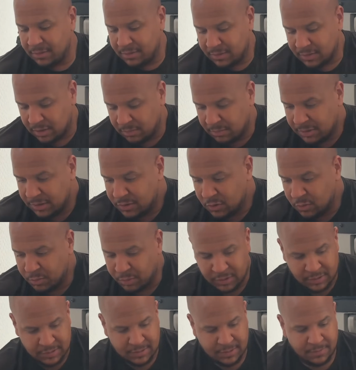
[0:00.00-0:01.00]
It's gonna be super
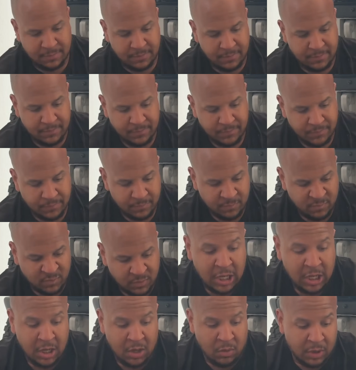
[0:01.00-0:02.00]
easy.
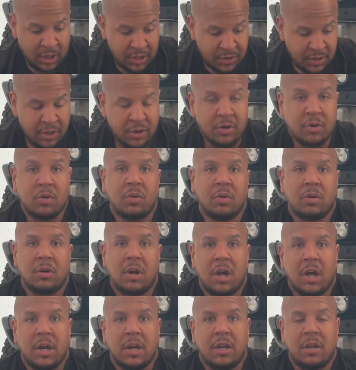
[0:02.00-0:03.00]
We're getting the intercooler
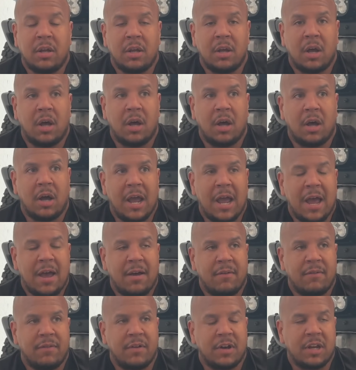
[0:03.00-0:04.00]
on. I
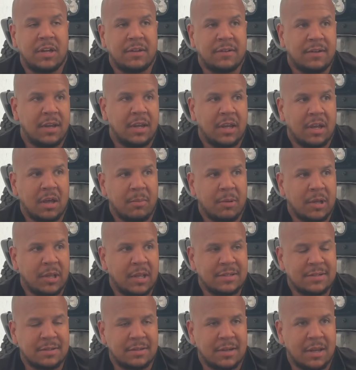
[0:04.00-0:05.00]
have an intake coming,
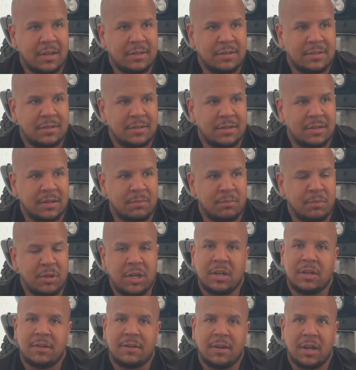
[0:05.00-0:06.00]
S&B
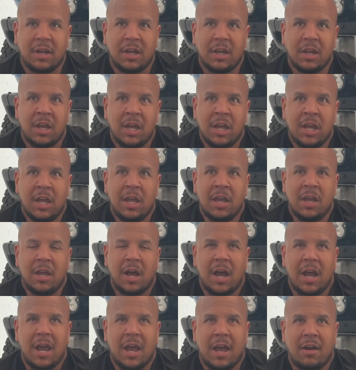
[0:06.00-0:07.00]
Intake.
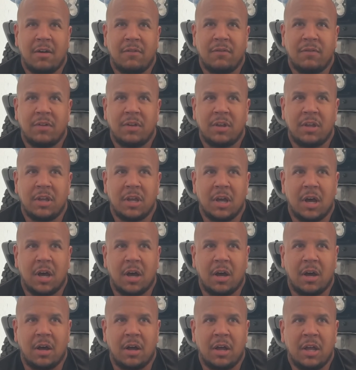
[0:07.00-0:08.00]
I have the
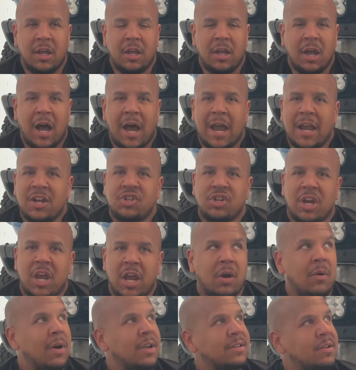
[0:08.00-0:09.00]
IG
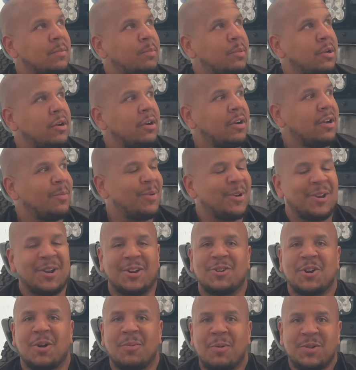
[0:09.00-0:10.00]
AOS up here. I'm putting a
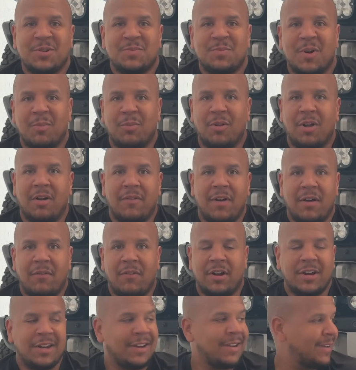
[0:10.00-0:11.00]
TurboSmart Blowoff Valve
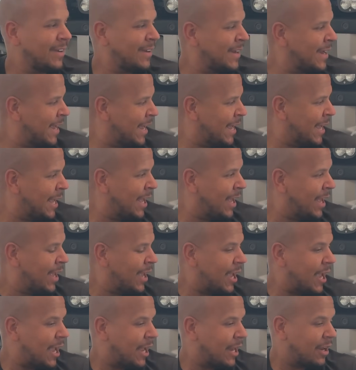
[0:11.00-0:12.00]
on here.
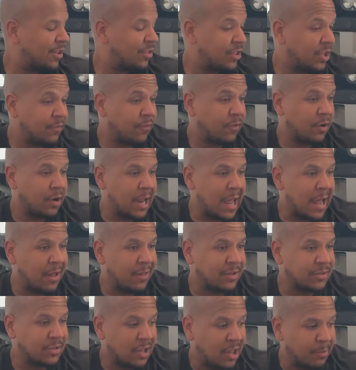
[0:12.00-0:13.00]
And I think for now,
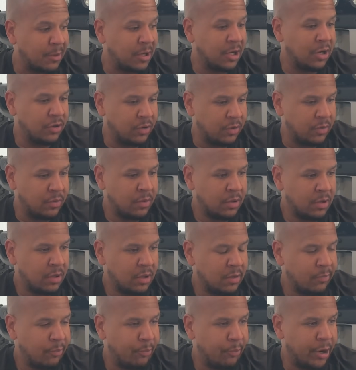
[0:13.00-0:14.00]
that's all I'm gonna do.
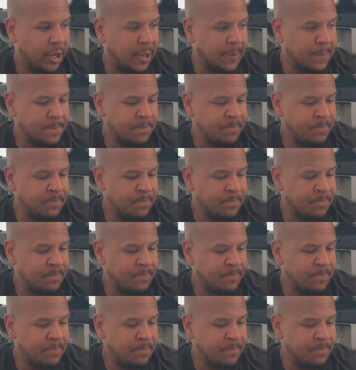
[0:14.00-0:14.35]
But